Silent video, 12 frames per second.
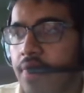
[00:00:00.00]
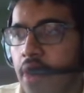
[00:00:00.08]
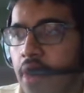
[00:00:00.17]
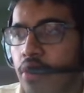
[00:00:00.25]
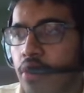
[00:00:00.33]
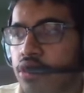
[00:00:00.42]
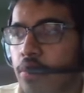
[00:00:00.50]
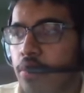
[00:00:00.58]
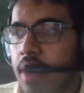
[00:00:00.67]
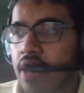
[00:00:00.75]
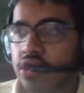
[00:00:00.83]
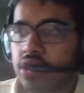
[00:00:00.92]
I thought Serbia
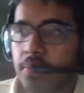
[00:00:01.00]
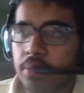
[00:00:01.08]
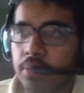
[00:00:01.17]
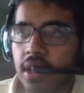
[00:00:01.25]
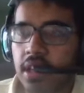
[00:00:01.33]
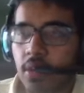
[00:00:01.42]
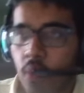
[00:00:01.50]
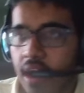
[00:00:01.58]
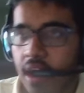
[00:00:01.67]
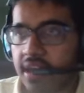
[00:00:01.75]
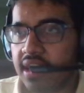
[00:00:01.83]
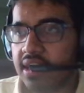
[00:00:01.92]
actually did play
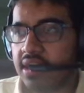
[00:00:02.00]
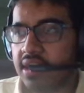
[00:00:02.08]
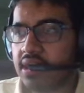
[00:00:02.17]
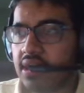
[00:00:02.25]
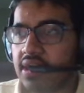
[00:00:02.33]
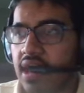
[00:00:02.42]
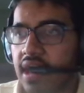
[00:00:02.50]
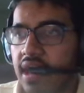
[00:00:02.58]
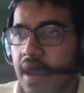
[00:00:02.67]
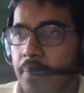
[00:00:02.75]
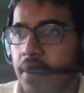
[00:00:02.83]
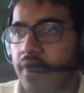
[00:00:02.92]
quite a decent second
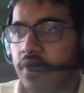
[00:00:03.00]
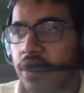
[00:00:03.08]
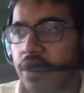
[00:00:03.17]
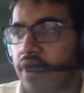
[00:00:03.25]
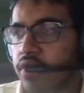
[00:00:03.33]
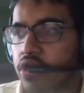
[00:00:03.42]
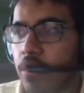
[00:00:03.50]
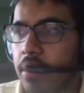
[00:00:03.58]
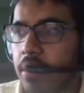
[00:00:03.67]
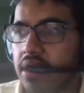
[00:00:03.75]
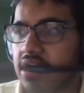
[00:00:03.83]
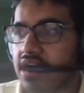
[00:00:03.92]
half, but I feel like for Serbia,
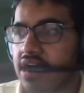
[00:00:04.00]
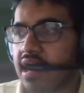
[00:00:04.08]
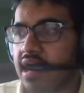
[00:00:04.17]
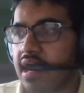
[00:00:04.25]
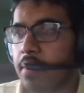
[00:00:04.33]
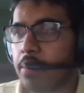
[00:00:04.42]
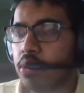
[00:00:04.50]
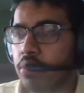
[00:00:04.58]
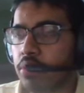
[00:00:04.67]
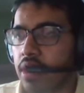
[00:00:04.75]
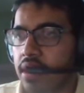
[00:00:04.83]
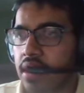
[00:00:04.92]
they just kind of came up too
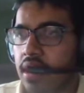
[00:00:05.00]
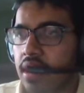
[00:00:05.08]
late.